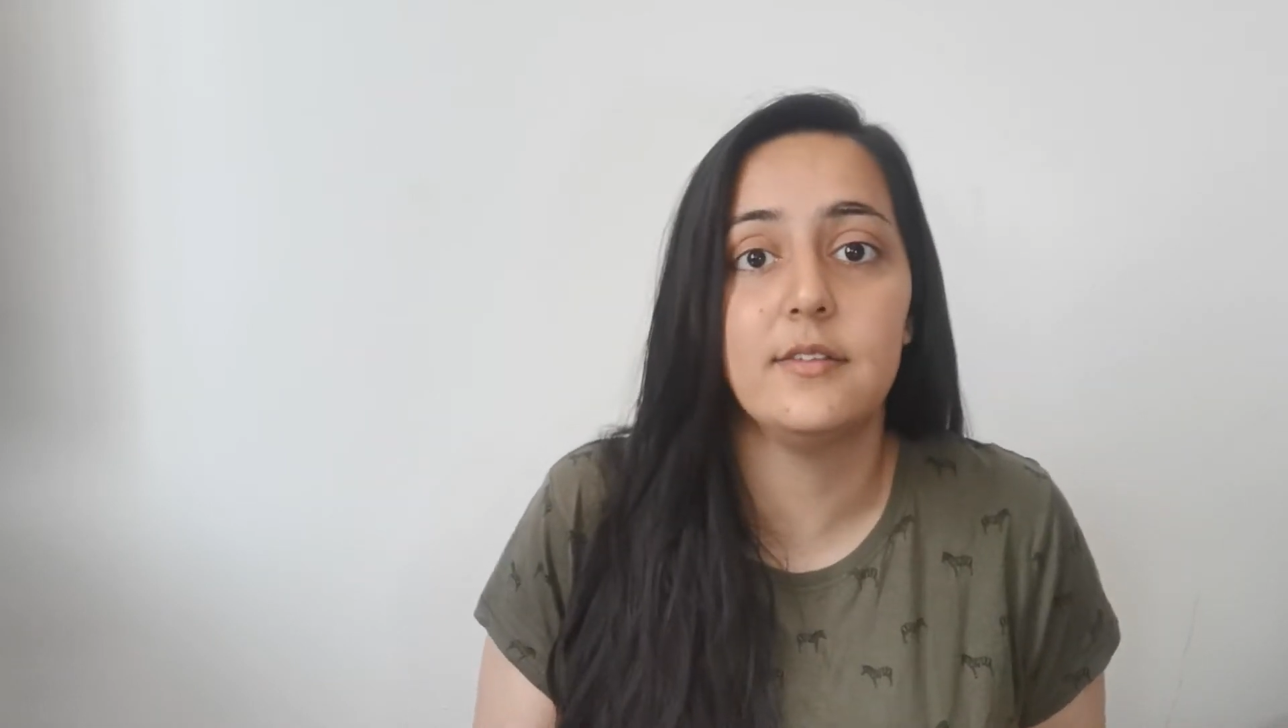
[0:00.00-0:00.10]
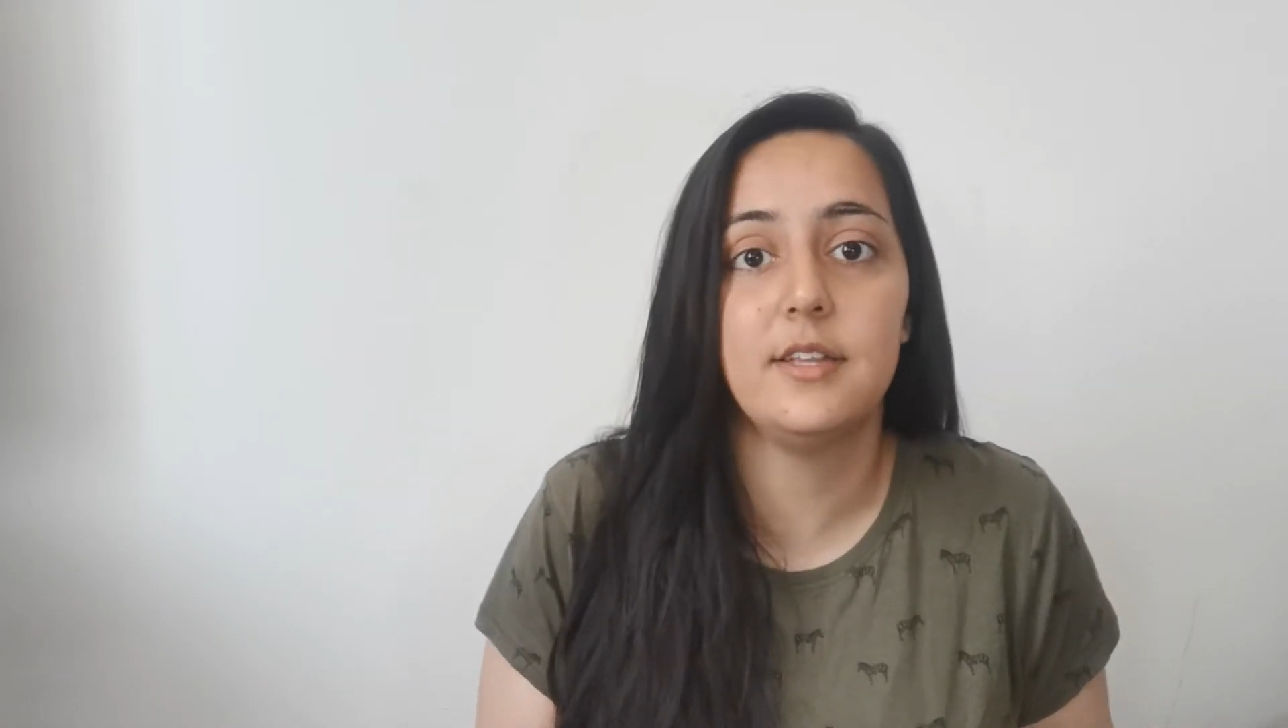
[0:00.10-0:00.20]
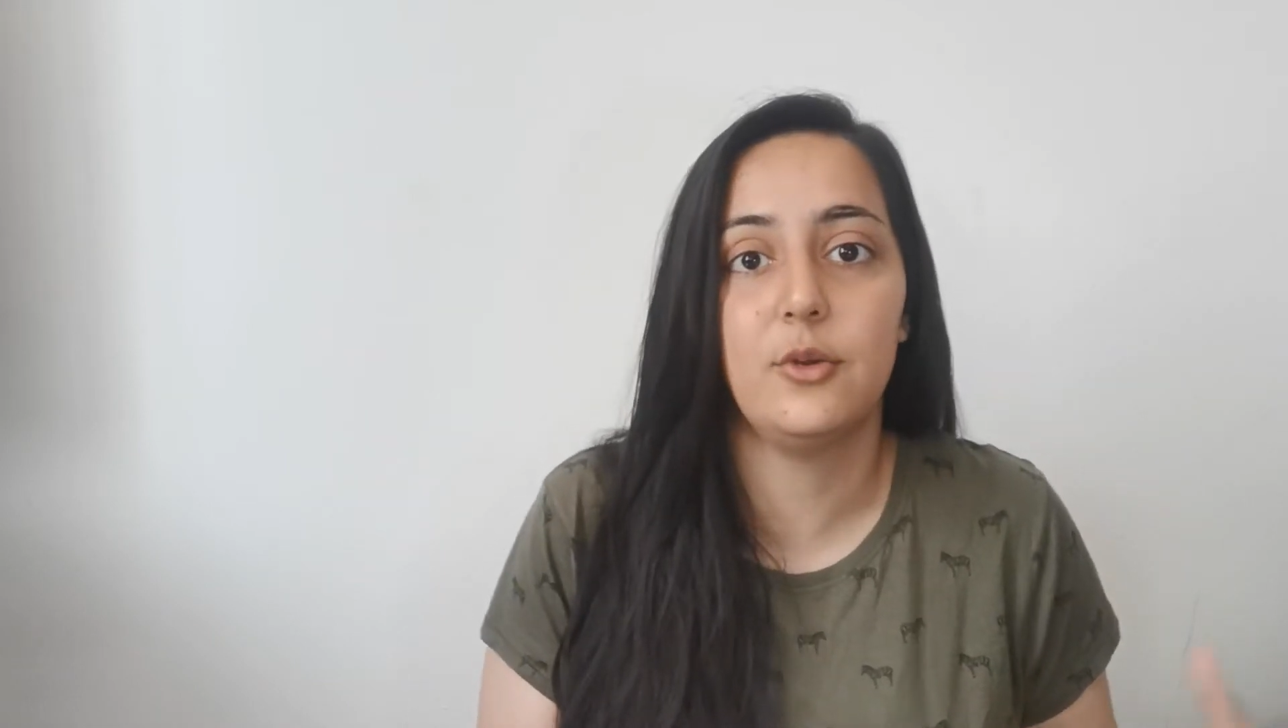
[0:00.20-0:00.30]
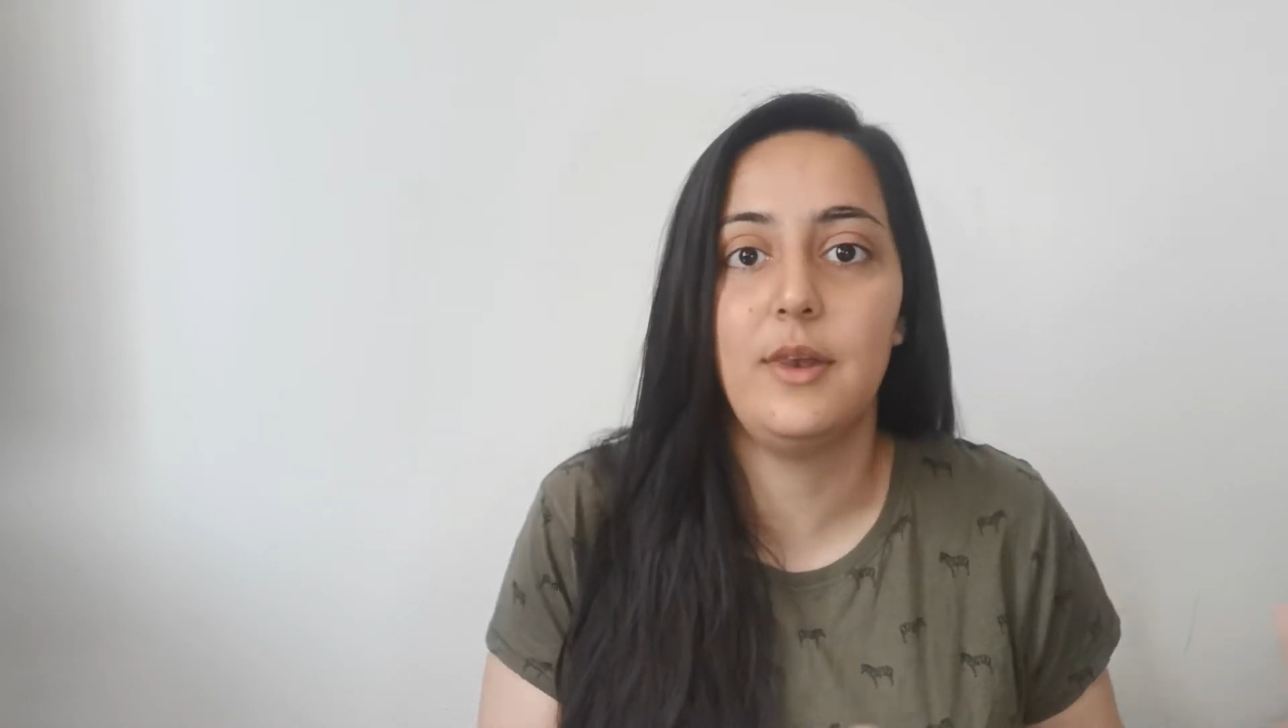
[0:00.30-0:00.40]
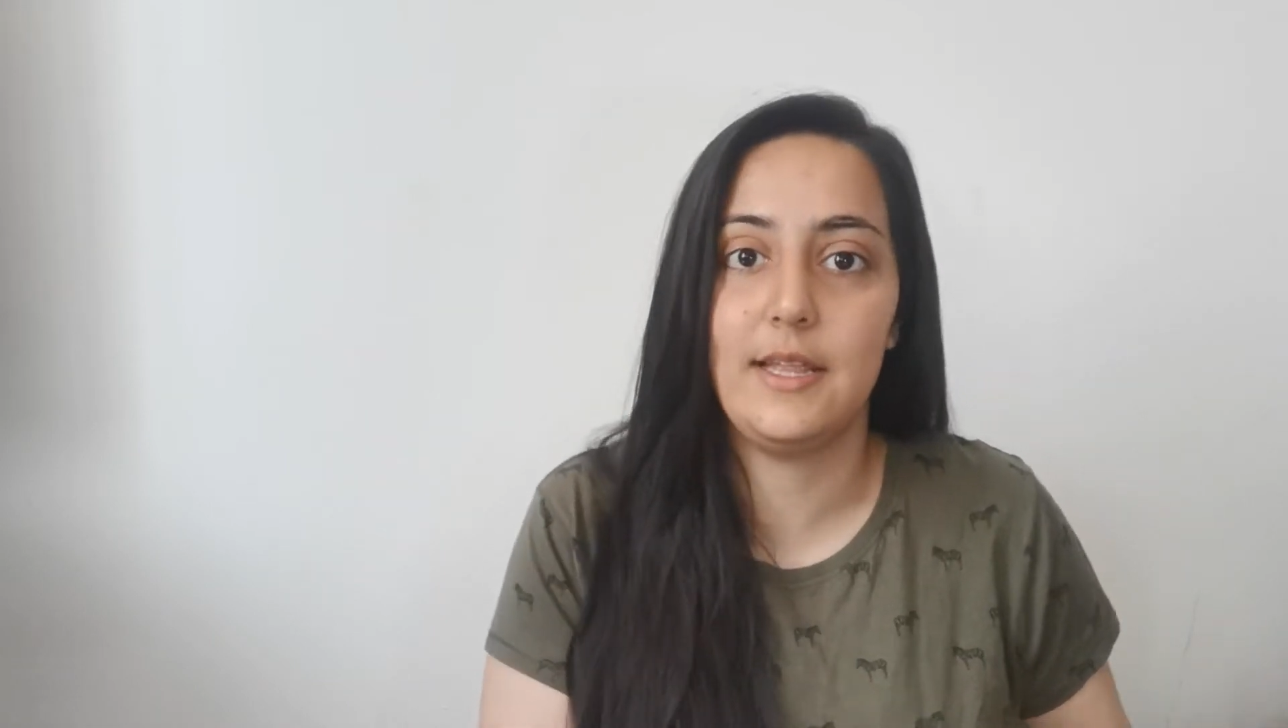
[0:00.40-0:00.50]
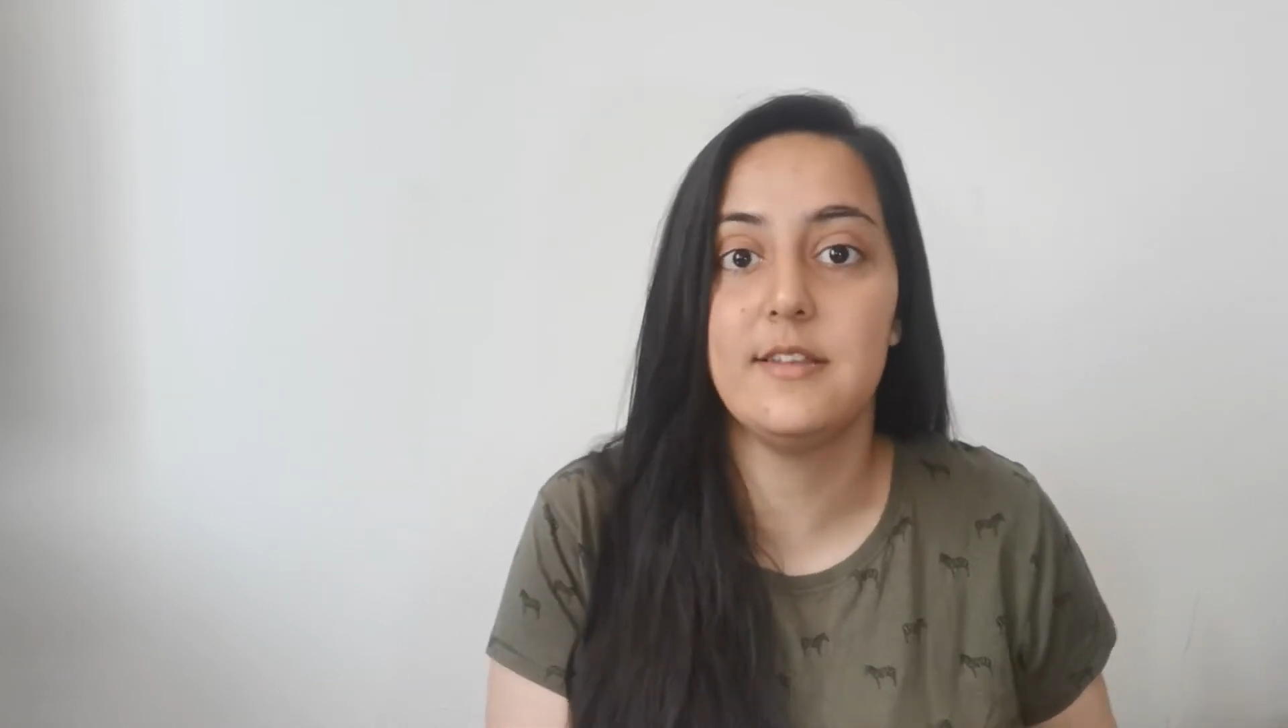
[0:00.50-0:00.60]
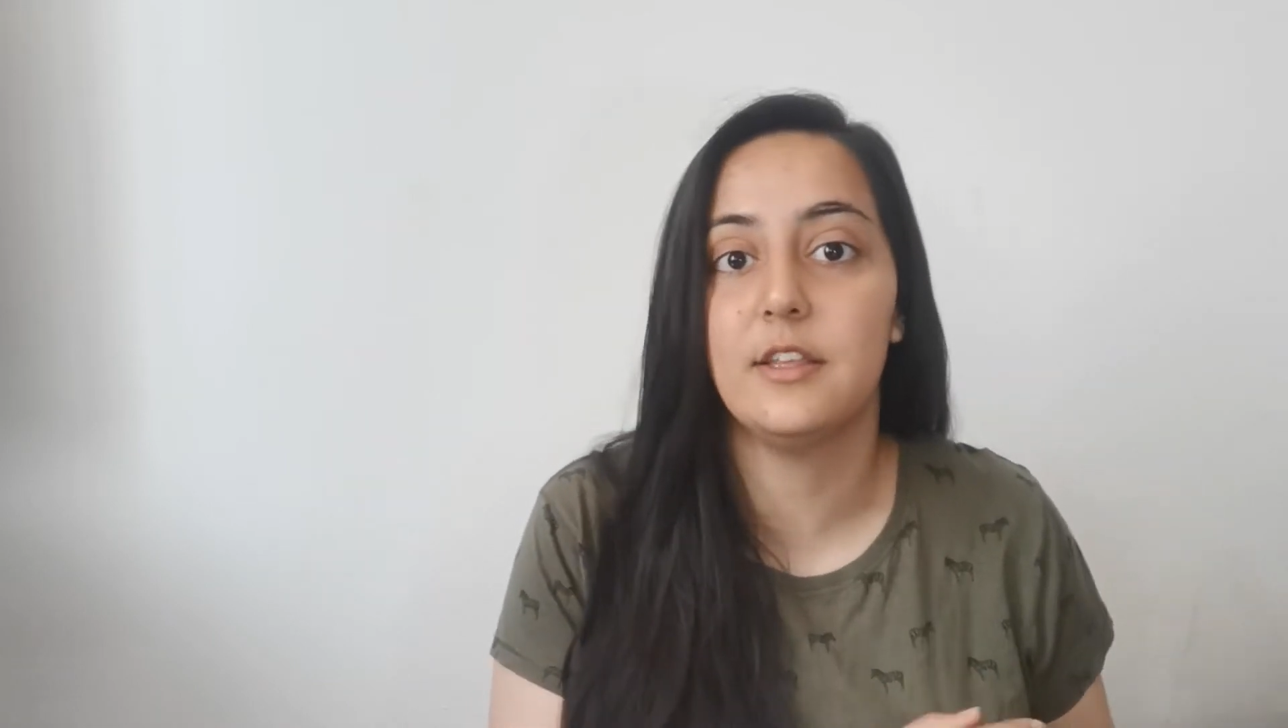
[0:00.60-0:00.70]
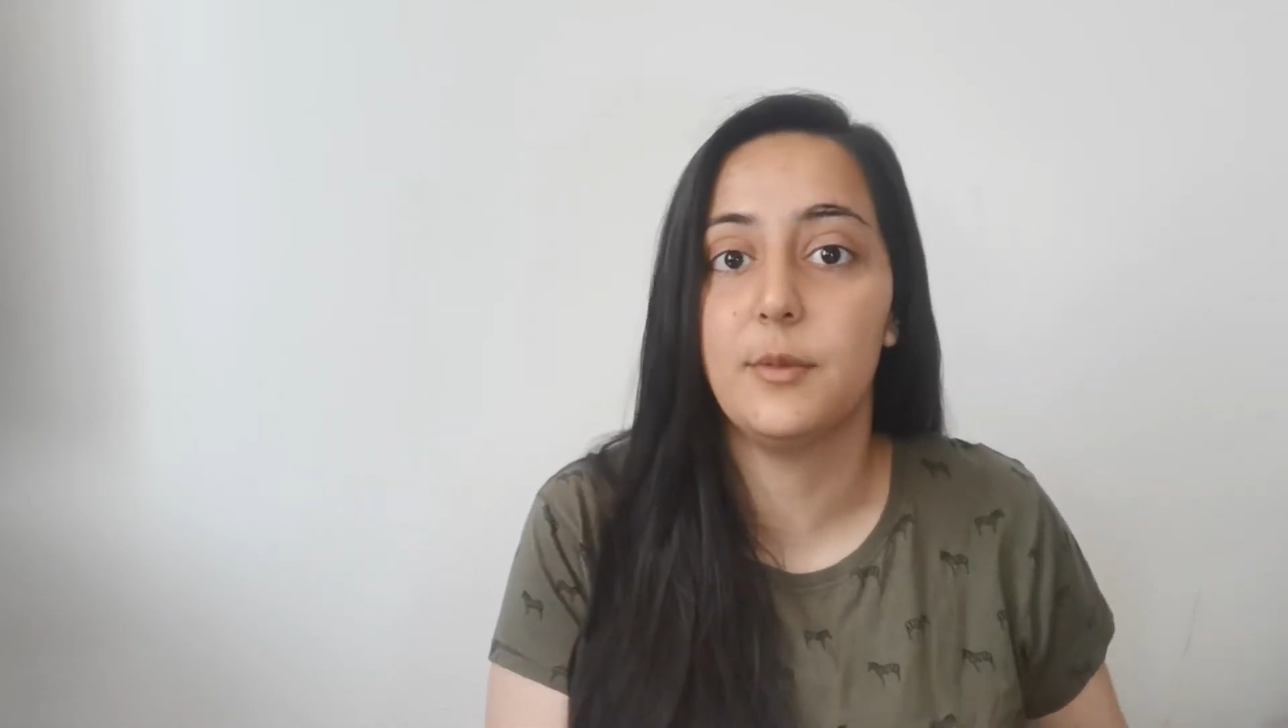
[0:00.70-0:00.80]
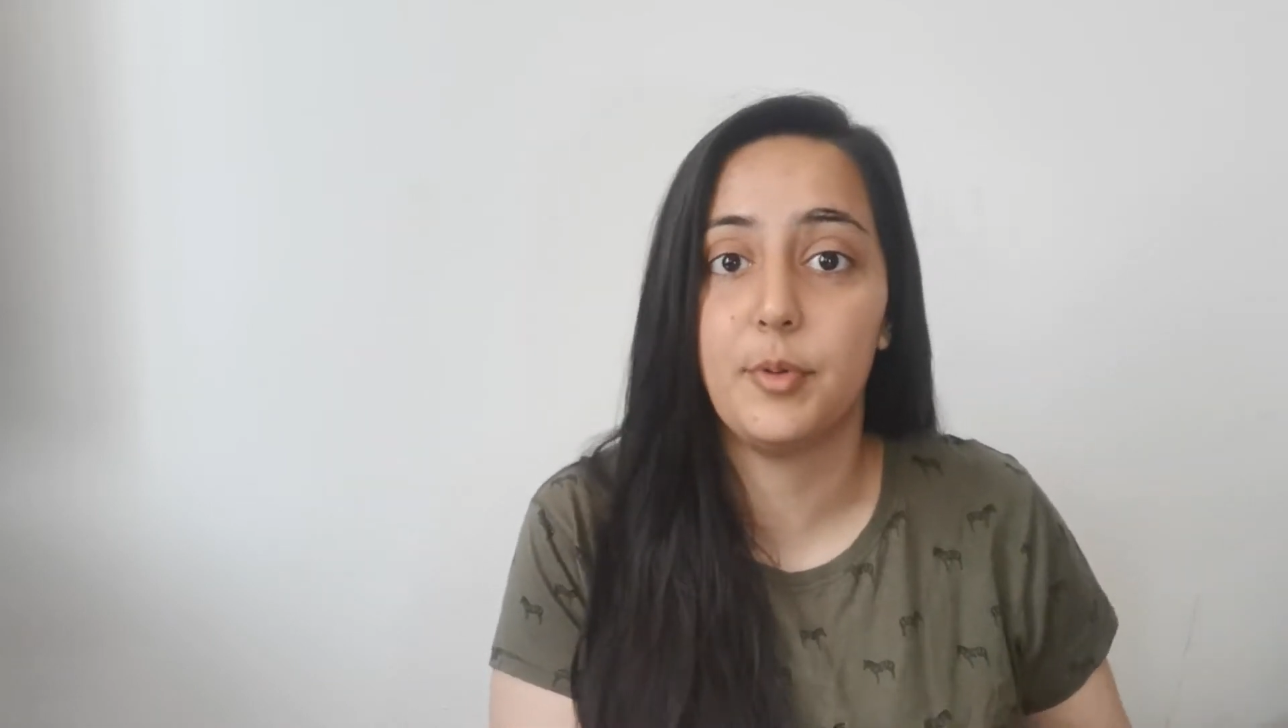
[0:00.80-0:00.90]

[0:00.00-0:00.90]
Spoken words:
until later in